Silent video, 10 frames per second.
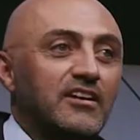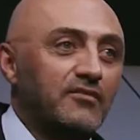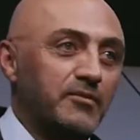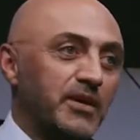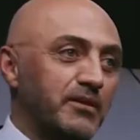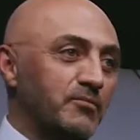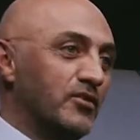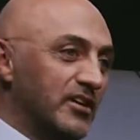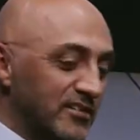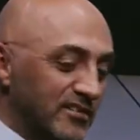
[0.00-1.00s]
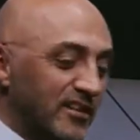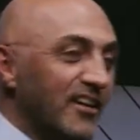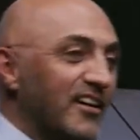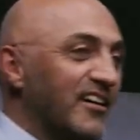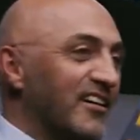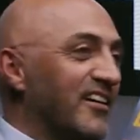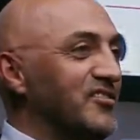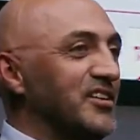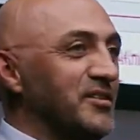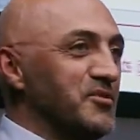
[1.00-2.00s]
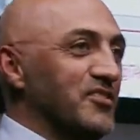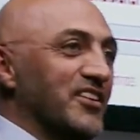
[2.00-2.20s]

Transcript: have a big pocket. Dreams of